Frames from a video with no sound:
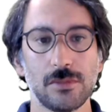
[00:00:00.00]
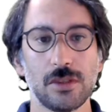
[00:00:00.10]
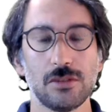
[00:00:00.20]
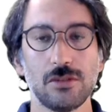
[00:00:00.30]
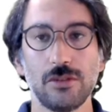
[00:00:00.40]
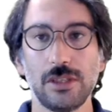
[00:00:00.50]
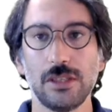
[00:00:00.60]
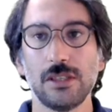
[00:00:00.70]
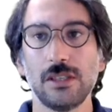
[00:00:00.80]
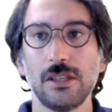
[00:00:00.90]
So in
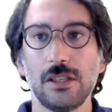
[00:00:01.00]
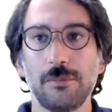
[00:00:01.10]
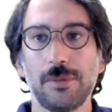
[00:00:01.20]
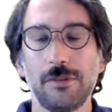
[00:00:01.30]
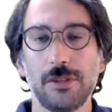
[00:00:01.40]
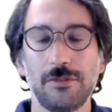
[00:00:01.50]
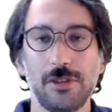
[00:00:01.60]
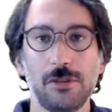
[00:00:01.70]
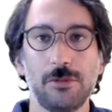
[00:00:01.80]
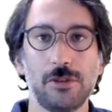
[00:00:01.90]
the previous
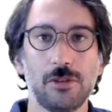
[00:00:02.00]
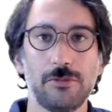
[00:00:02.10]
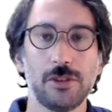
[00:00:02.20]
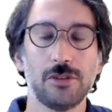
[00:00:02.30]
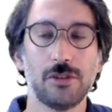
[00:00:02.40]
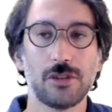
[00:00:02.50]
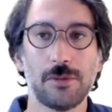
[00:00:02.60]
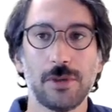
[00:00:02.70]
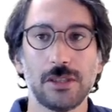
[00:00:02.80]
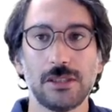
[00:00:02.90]
video we talk
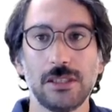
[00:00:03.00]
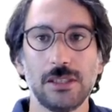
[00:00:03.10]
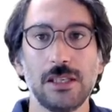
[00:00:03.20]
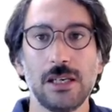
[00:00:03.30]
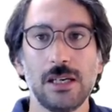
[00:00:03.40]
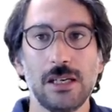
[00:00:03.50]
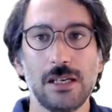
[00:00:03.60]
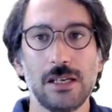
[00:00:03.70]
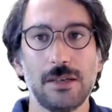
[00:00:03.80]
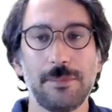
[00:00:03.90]
about the
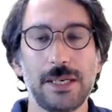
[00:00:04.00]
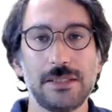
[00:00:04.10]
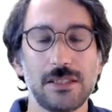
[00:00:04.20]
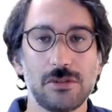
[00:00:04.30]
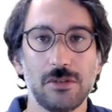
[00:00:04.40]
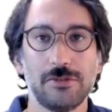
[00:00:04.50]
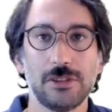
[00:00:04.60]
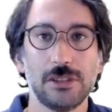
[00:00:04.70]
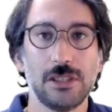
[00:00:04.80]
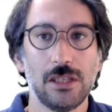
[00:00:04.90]
basics of
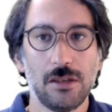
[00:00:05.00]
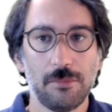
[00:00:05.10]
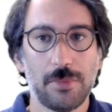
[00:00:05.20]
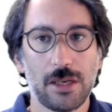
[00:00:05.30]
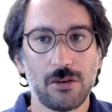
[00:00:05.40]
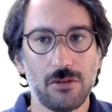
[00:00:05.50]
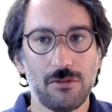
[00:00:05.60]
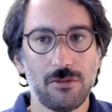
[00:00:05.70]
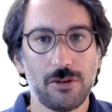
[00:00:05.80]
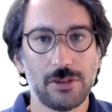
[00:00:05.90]
the buck
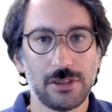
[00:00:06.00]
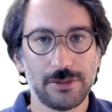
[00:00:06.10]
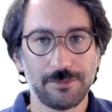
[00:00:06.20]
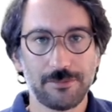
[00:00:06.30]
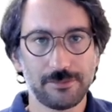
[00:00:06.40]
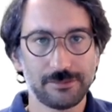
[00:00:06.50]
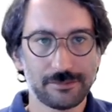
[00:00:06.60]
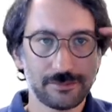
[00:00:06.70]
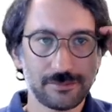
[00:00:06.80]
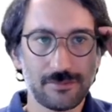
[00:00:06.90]
converter,
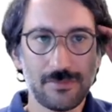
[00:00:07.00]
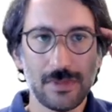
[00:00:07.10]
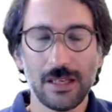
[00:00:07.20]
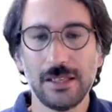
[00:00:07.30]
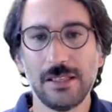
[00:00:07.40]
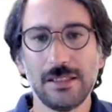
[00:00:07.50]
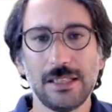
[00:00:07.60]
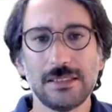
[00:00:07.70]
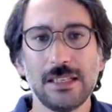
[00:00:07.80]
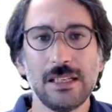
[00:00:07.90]
and in
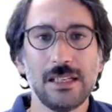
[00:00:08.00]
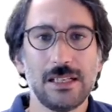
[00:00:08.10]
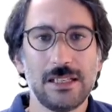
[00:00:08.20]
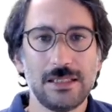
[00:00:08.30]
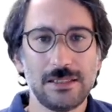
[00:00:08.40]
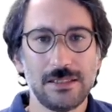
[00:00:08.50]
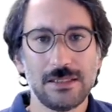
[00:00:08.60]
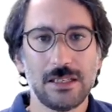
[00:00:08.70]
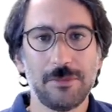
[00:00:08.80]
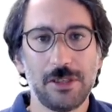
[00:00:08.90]
that analysis,
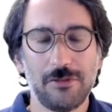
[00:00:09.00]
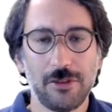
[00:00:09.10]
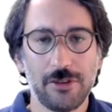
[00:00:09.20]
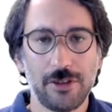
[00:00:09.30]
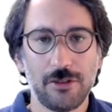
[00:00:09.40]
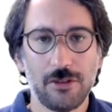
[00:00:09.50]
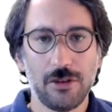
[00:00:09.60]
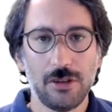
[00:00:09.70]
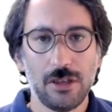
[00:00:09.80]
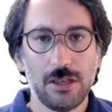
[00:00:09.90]
if you
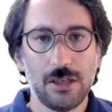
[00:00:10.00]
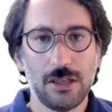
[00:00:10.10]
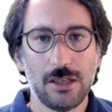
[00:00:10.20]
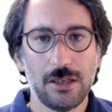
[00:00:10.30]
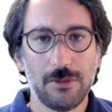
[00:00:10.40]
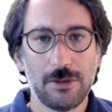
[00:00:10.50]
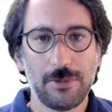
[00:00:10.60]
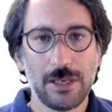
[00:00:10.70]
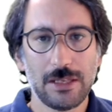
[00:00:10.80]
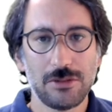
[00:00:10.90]
recall, what we
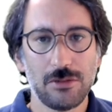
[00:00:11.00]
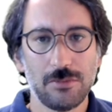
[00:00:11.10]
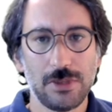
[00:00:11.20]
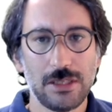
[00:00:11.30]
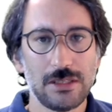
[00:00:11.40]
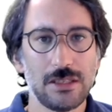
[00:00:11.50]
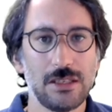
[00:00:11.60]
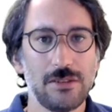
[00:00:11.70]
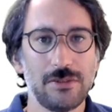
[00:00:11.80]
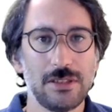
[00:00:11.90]
assumed is,
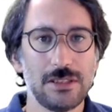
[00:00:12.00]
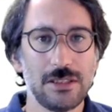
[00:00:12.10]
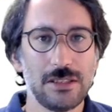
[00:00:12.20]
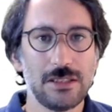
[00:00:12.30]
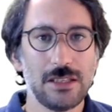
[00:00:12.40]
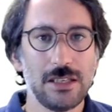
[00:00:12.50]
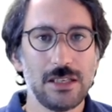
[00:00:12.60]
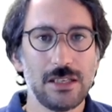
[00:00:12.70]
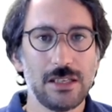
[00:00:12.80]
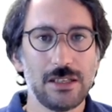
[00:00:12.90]
if this is
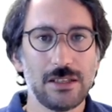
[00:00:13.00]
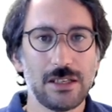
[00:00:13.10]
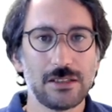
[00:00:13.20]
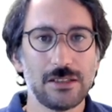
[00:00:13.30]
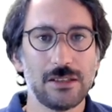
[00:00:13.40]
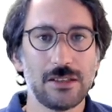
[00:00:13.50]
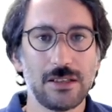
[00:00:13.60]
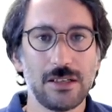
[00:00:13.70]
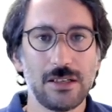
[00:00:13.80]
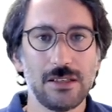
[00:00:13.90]
inductor
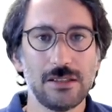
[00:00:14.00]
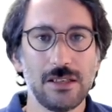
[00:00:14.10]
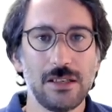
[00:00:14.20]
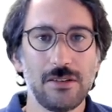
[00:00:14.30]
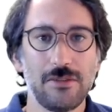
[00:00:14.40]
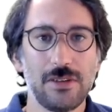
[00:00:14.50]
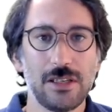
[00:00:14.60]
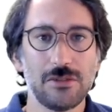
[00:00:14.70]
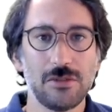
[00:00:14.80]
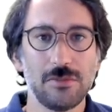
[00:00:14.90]
current, we
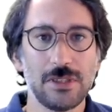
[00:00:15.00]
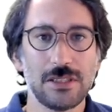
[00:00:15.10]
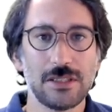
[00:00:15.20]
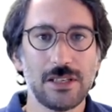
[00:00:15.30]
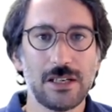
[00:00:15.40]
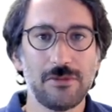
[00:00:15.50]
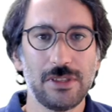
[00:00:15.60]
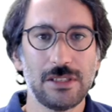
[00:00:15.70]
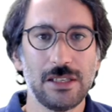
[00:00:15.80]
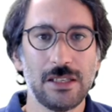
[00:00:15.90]
assumed it starts
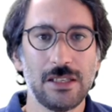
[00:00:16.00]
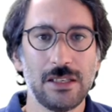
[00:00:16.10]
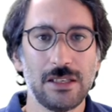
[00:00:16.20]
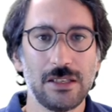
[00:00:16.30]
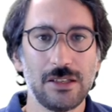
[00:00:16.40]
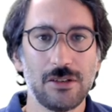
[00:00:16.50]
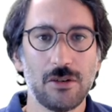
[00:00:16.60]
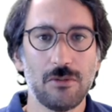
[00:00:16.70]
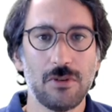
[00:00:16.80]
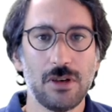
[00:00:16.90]
with a
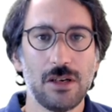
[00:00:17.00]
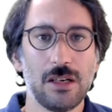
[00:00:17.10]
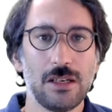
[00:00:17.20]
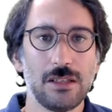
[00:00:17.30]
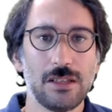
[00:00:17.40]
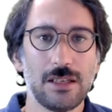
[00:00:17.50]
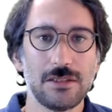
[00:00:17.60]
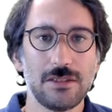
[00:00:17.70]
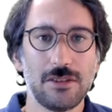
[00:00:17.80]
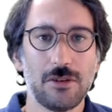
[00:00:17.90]

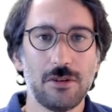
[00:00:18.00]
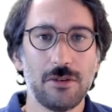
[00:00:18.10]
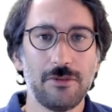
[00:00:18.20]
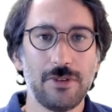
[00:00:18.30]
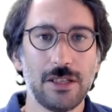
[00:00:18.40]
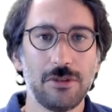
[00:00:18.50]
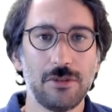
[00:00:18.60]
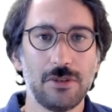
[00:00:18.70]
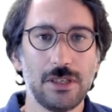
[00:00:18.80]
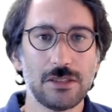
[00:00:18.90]
non-zero value.
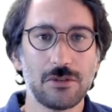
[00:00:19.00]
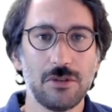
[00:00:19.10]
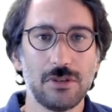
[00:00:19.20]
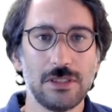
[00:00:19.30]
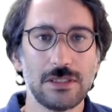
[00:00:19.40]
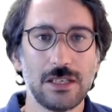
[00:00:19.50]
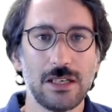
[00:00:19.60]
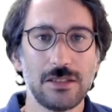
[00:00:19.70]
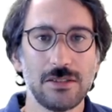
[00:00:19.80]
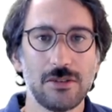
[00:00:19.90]
Let's call this
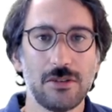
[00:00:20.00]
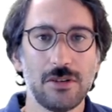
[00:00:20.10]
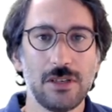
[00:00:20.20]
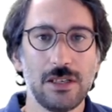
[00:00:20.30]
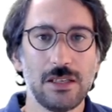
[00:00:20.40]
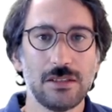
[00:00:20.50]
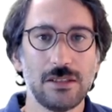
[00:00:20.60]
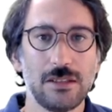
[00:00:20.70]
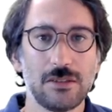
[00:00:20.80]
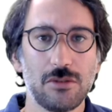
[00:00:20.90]
I0. Then
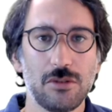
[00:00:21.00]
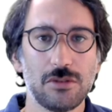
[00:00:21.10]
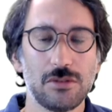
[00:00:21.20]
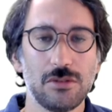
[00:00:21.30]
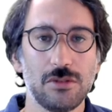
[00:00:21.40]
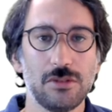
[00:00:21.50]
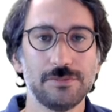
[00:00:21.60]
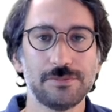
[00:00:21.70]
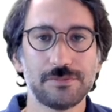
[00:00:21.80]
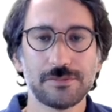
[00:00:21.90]
it goes to
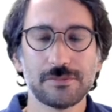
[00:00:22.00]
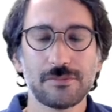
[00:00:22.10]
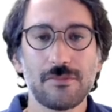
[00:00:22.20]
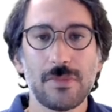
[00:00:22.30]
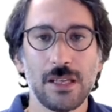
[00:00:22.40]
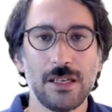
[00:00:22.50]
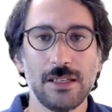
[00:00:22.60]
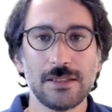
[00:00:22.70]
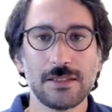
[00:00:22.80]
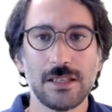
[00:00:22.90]

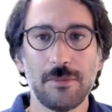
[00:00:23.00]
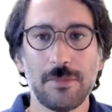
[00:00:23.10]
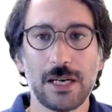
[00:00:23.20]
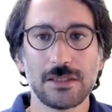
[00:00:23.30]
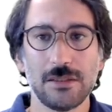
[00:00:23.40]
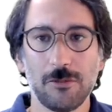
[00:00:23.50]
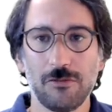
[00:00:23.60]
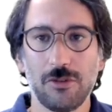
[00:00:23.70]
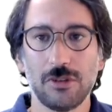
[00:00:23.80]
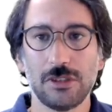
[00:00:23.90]
some maximum
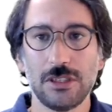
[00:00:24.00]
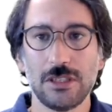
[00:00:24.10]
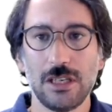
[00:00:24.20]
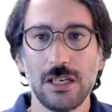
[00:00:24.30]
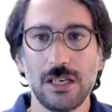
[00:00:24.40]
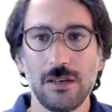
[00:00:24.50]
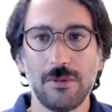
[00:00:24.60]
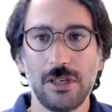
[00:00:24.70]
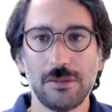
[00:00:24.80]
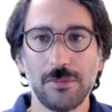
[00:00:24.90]
voltage.
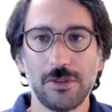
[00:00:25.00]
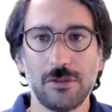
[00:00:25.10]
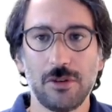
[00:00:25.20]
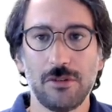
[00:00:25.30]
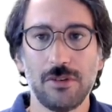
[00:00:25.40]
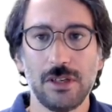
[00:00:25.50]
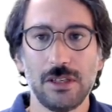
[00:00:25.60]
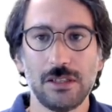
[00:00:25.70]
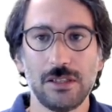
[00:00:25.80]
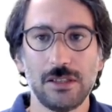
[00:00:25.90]
Let me draw
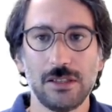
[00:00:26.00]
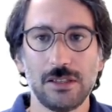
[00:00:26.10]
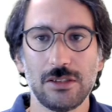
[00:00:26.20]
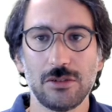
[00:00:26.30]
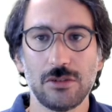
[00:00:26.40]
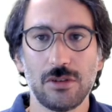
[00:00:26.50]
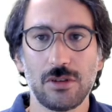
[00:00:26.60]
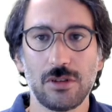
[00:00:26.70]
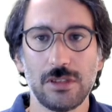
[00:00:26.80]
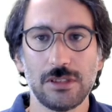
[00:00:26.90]
the
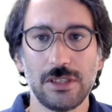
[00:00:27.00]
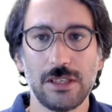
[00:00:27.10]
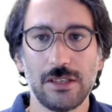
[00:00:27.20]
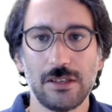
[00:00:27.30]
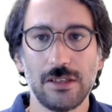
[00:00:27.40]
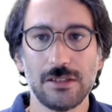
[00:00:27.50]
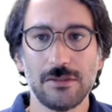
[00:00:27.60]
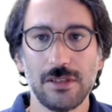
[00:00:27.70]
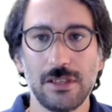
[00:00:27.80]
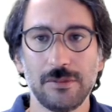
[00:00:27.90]
circuit here as well.